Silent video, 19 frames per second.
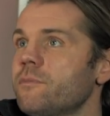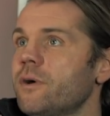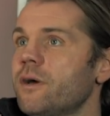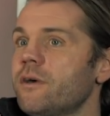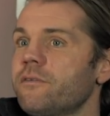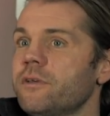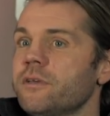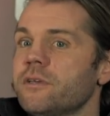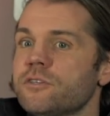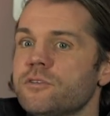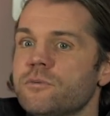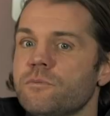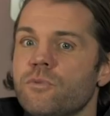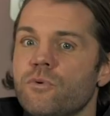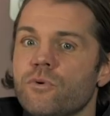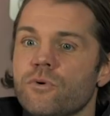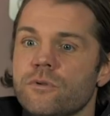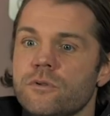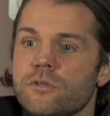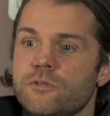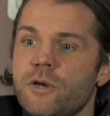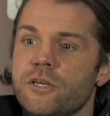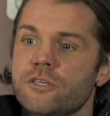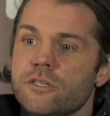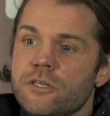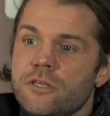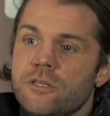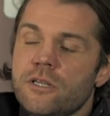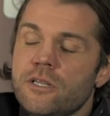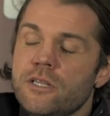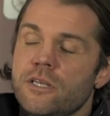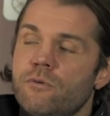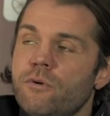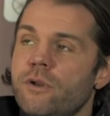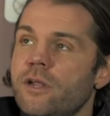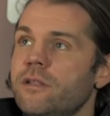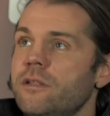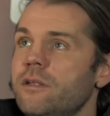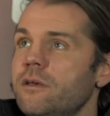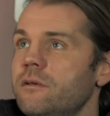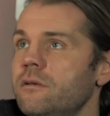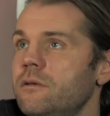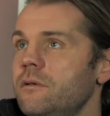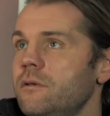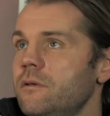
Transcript: but I think it's important, especially in the league we're in, that,